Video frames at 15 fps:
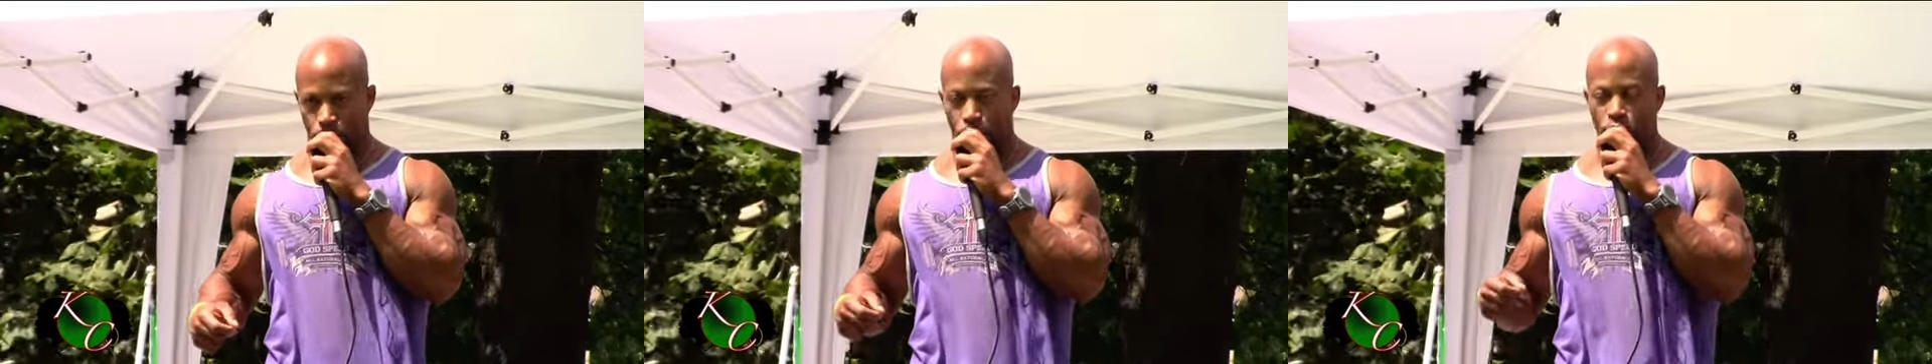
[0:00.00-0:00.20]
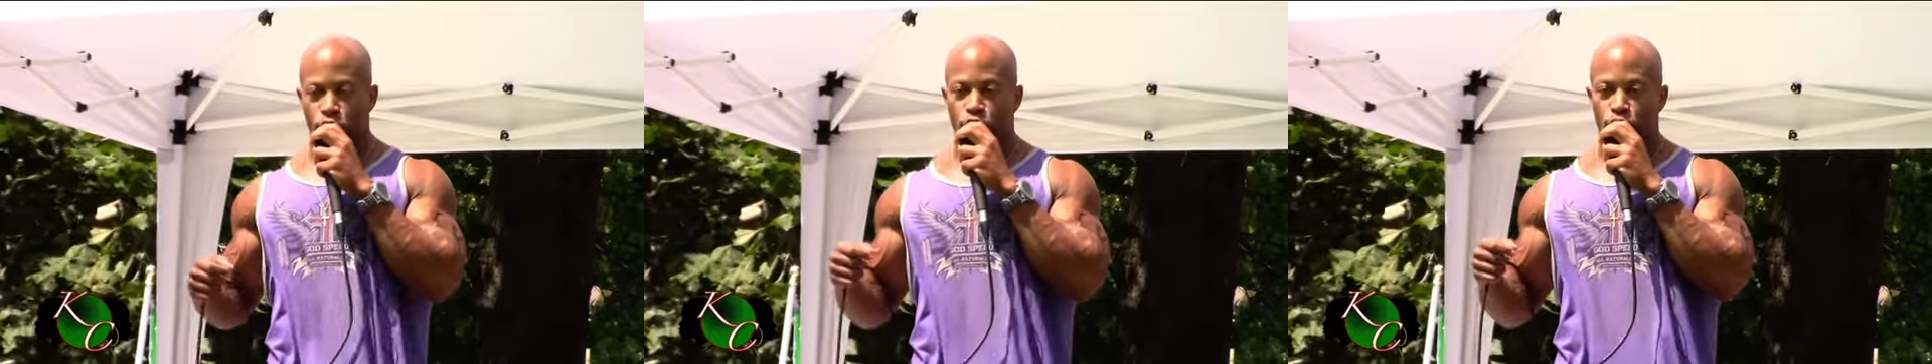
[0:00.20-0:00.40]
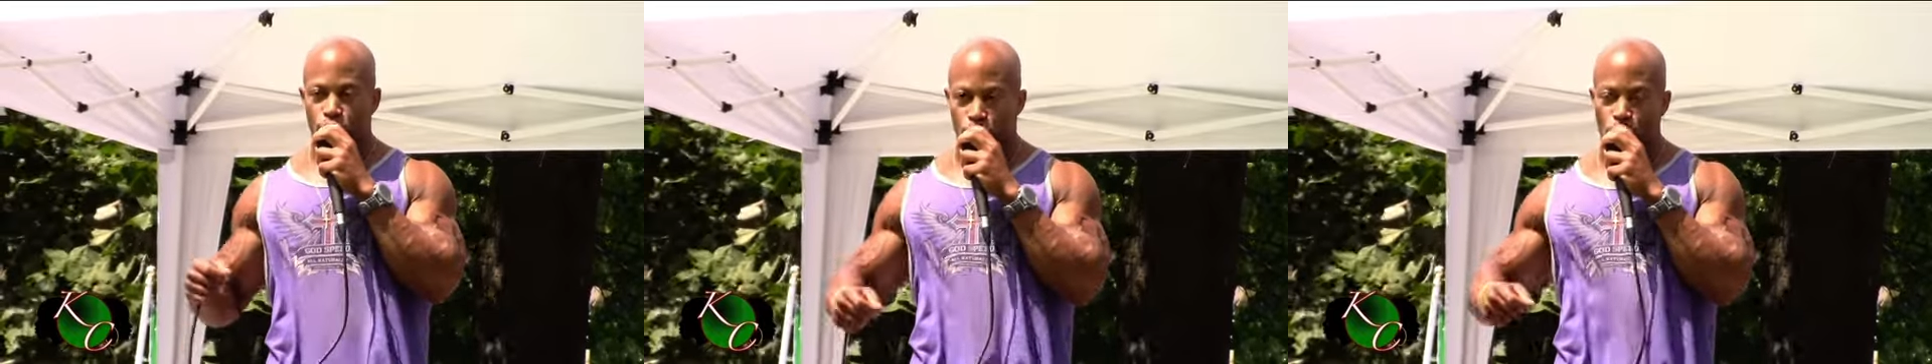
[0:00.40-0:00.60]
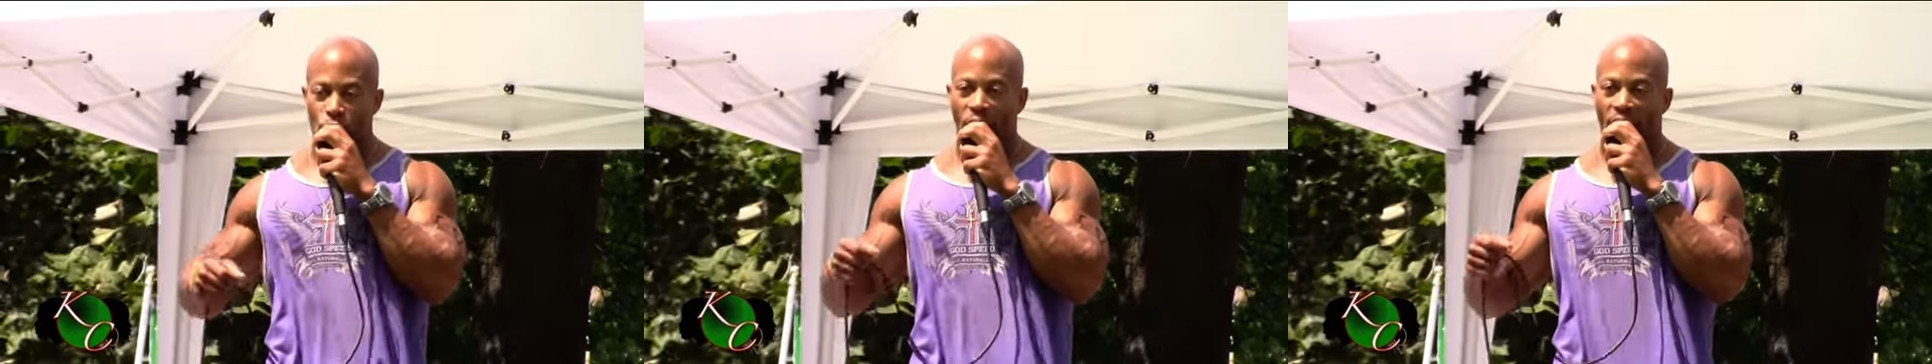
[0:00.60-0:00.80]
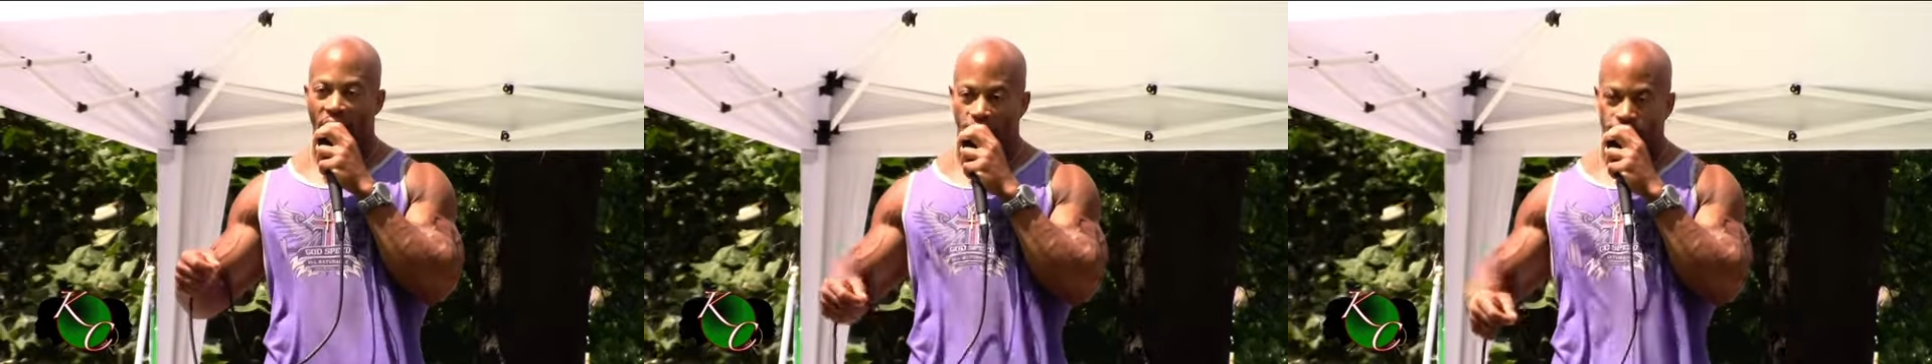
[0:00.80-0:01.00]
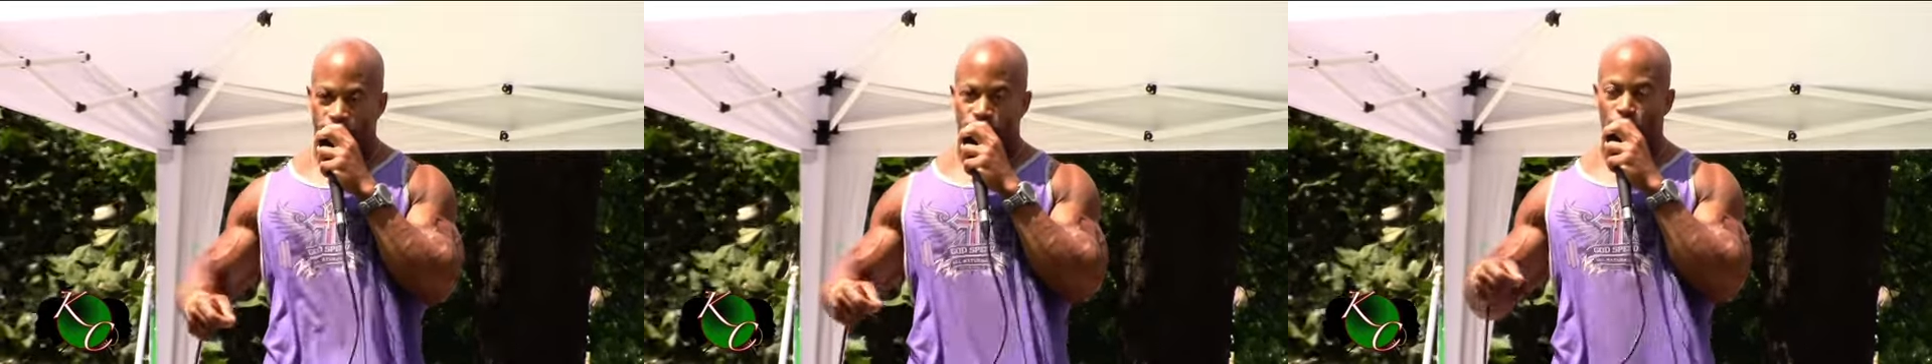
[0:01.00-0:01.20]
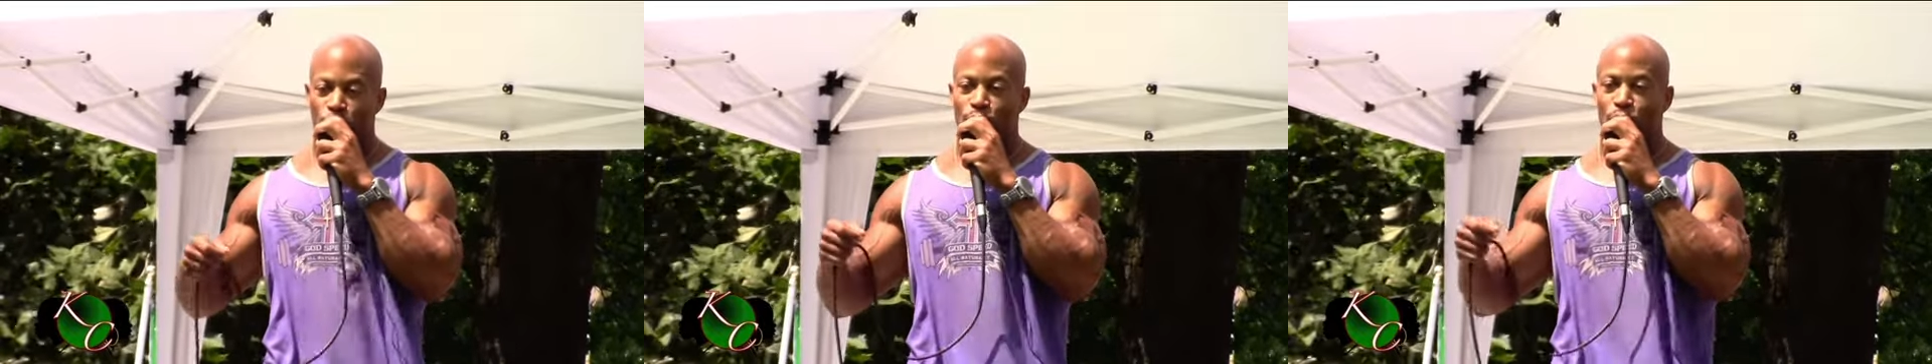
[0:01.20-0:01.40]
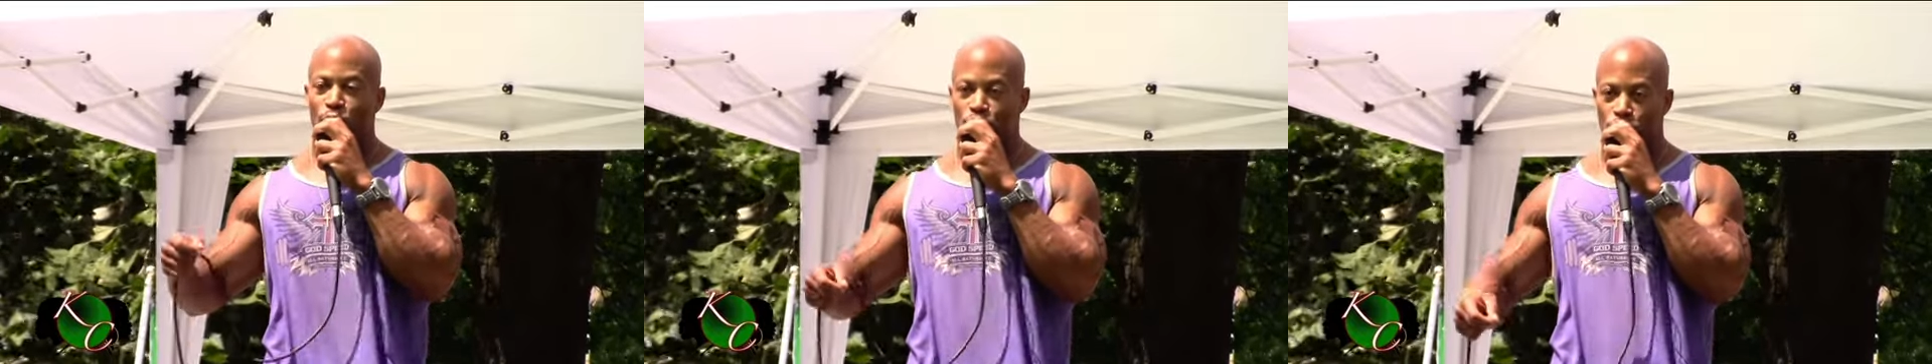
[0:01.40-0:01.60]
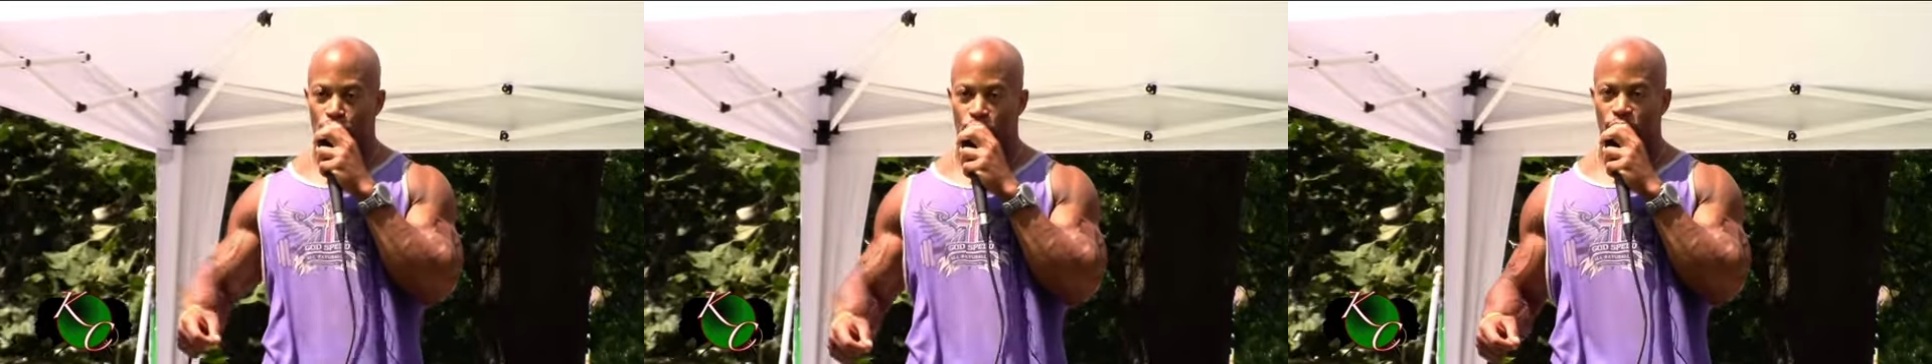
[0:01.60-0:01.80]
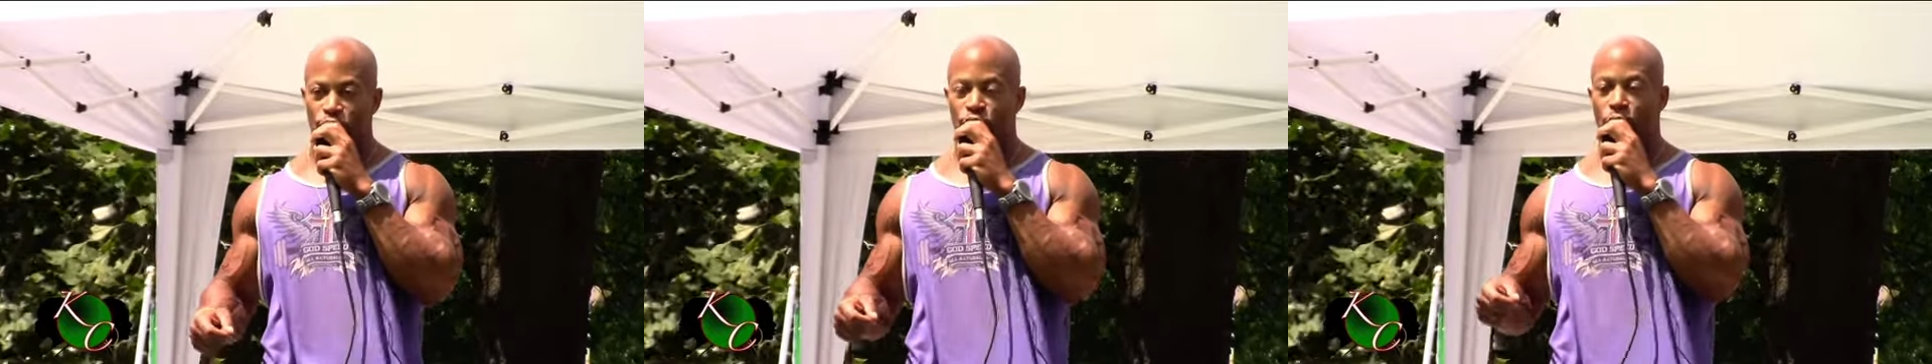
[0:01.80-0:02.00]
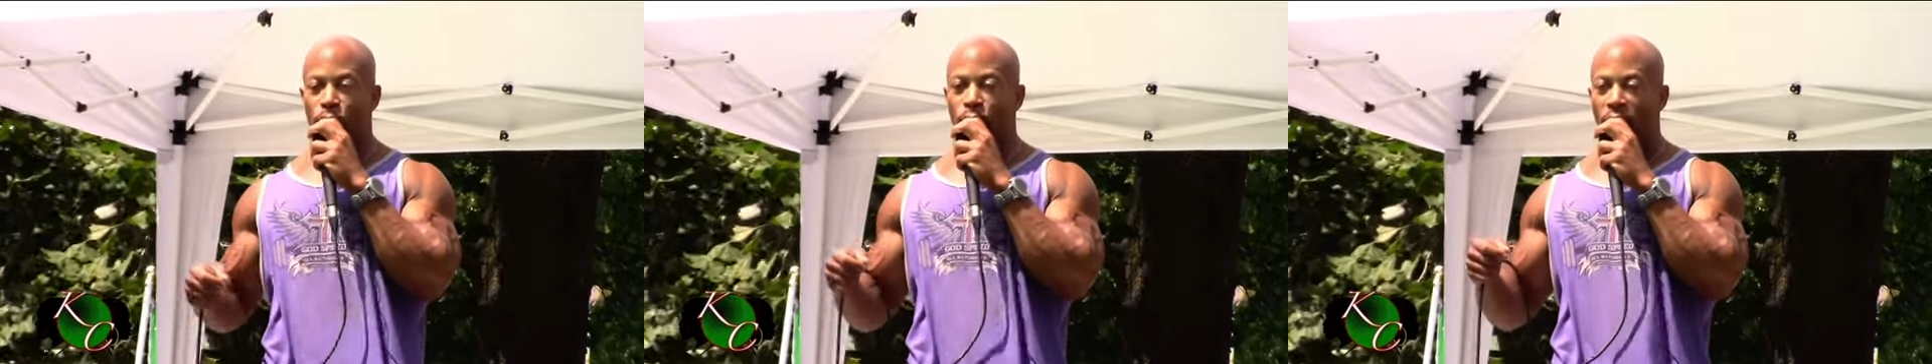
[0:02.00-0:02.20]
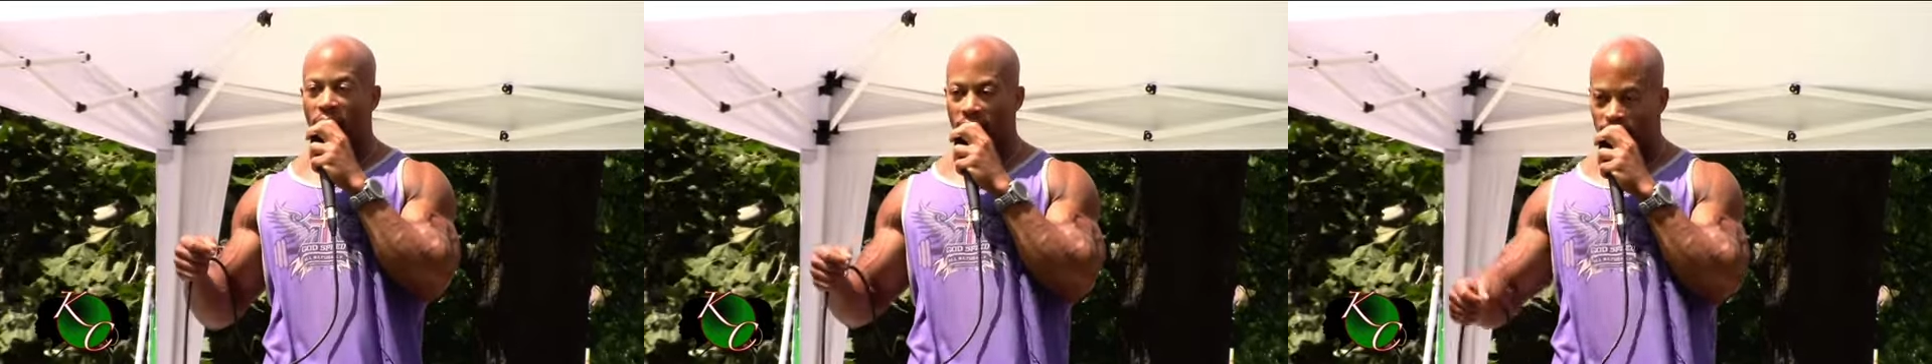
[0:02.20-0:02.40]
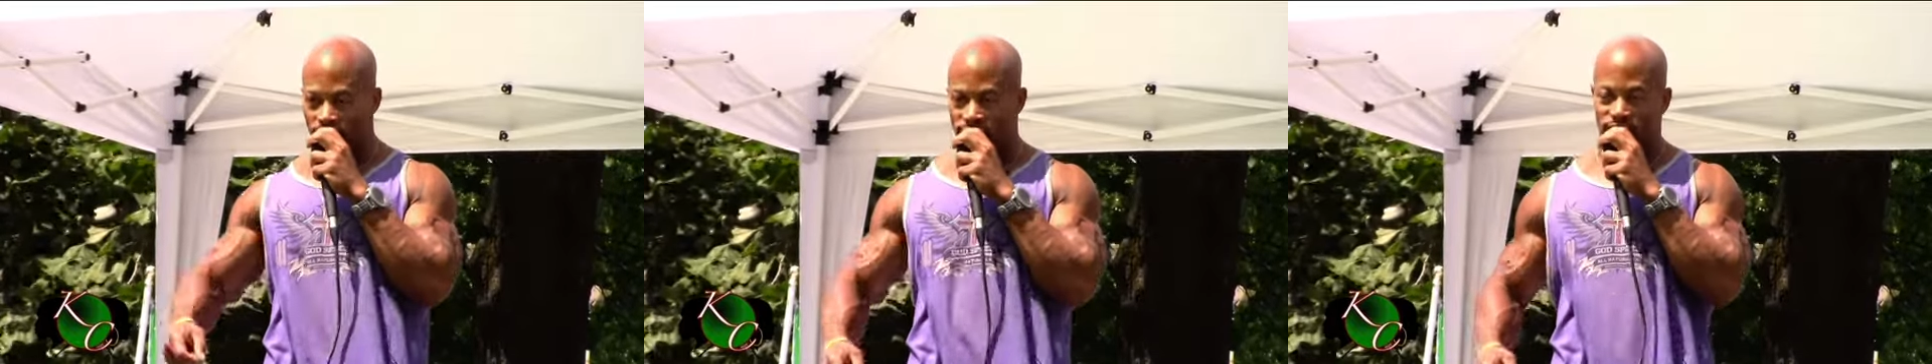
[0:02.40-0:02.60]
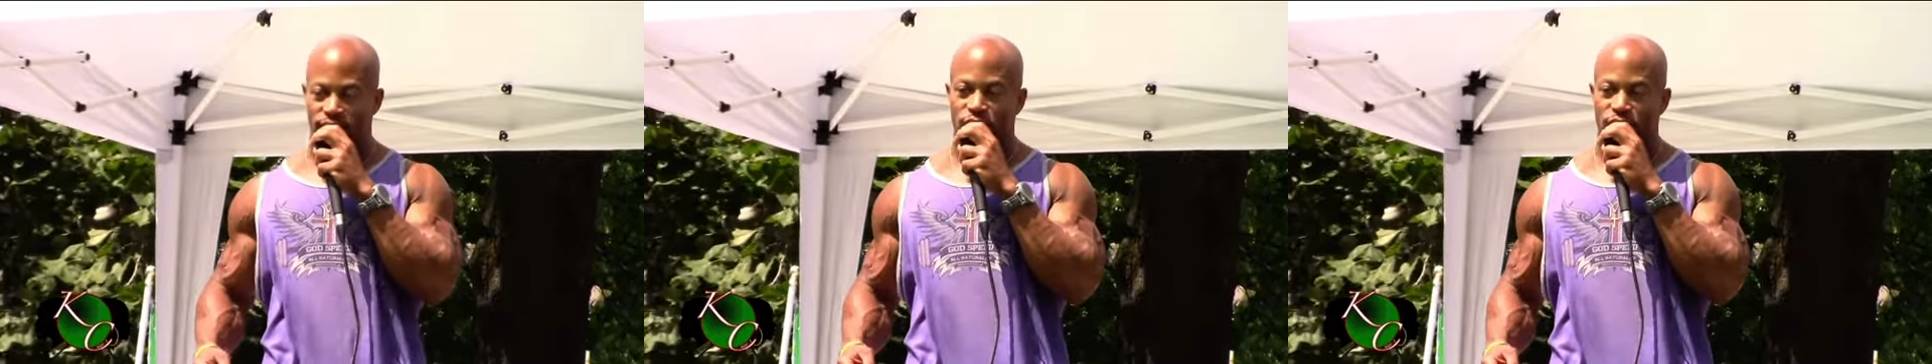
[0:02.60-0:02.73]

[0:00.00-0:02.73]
But you have to move your body.